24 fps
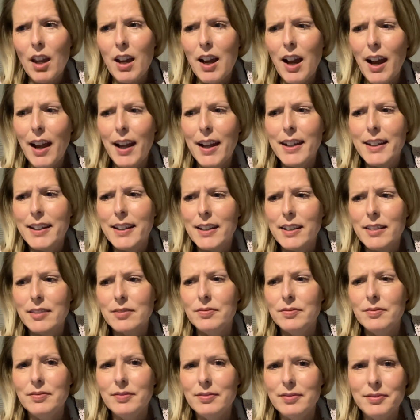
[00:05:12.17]
I
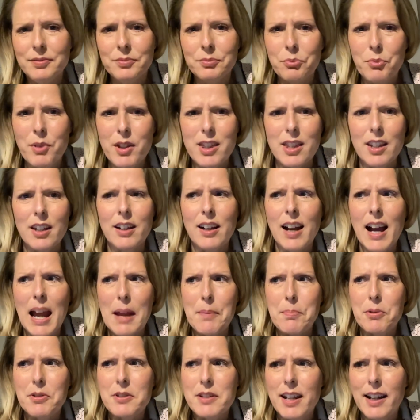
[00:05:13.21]
with the
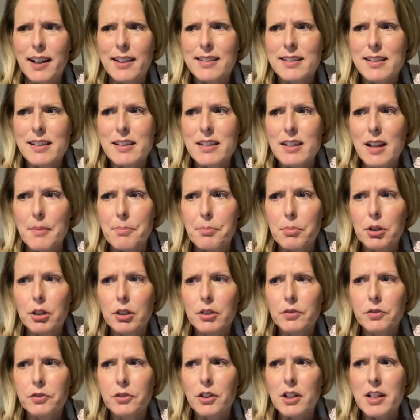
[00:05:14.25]
hypertexted number
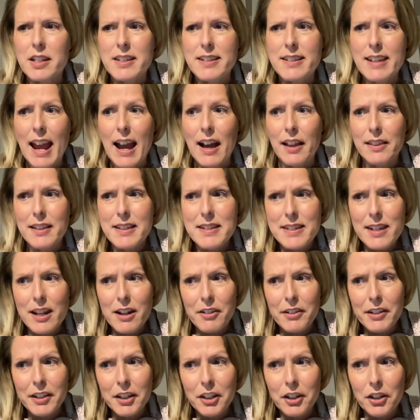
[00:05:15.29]
for a Dallas
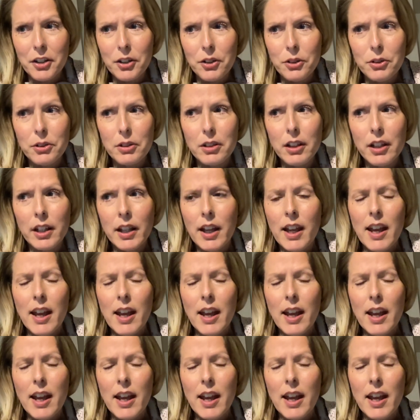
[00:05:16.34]
area code.